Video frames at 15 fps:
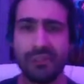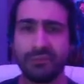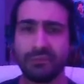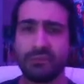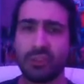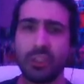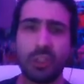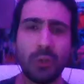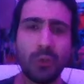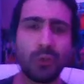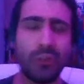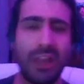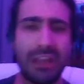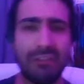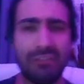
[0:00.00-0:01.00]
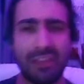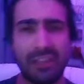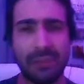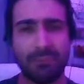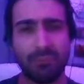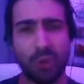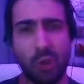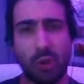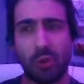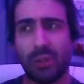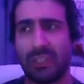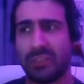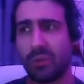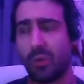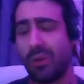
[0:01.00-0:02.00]
You can use anything.
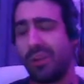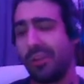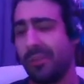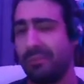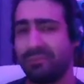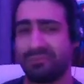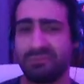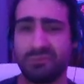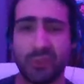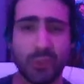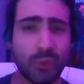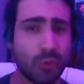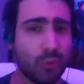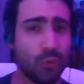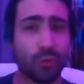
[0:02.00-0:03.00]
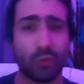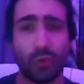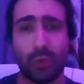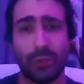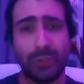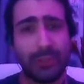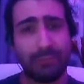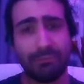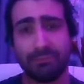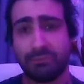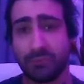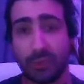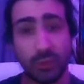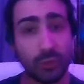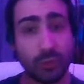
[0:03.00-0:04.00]
Coconut oil. You use oil.
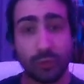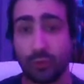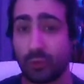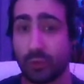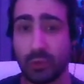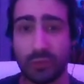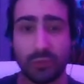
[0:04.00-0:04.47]
You use cookies.